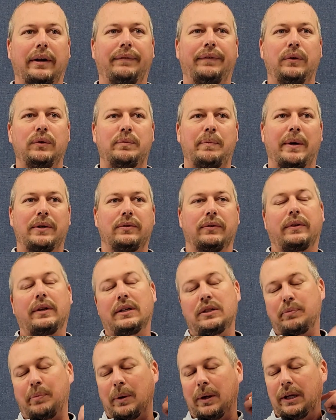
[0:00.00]
a few special
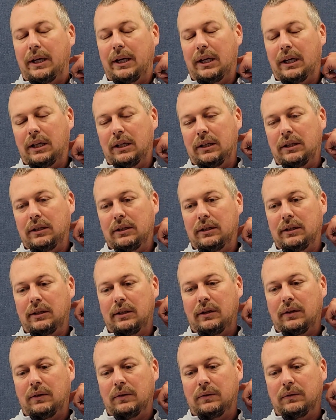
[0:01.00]
things planned,
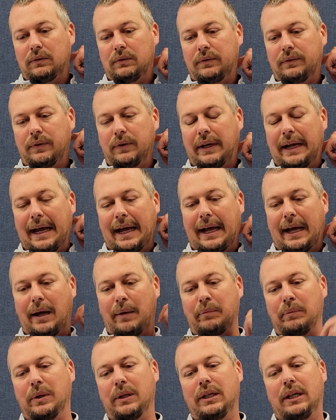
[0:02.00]
for
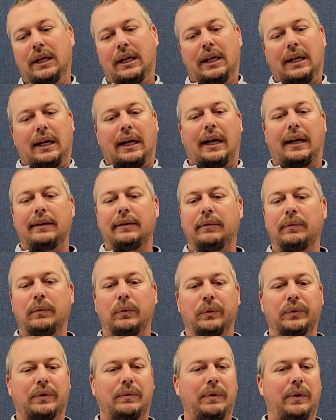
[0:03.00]
GAP. But we
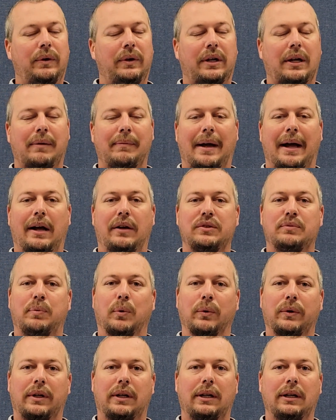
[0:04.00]
want the community to come out,
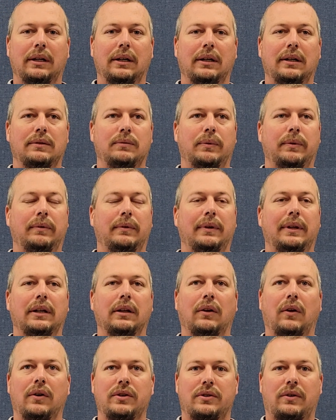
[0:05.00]
support the kids. We need a
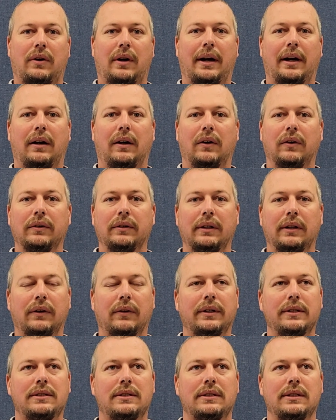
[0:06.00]
large crowd.
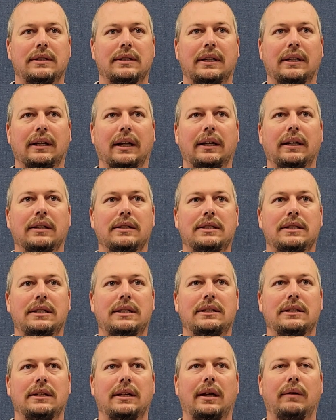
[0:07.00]
It's getting late in the
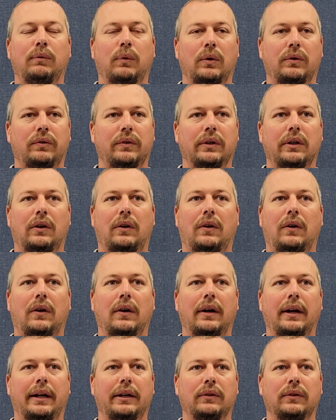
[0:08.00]
season. They've worked really
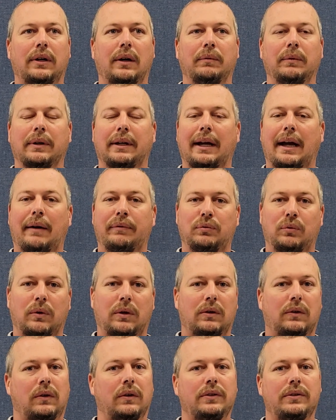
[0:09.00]
hard. I know Cumberland Gap's
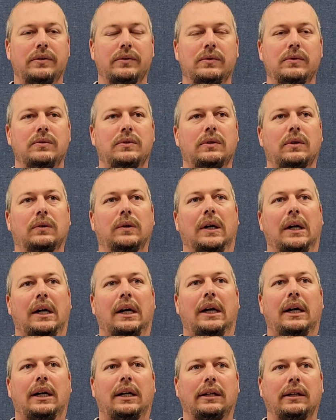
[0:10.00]
working hard too. So,
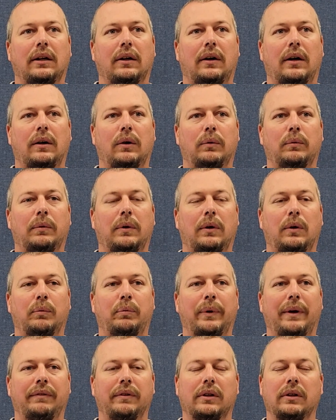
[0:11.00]
I hope
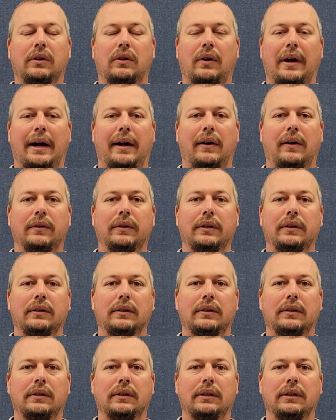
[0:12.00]
we have a good crowd
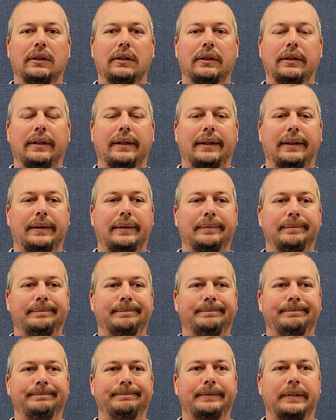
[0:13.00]
and
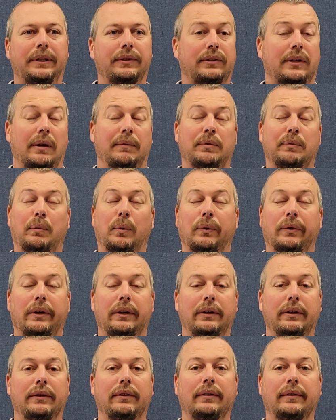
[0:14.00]
just come support the
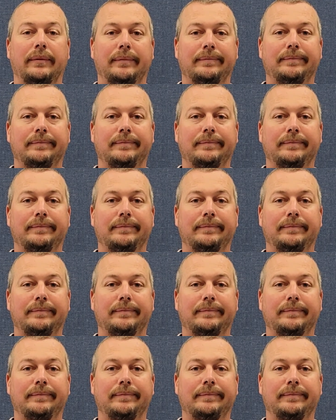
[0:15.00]
kids.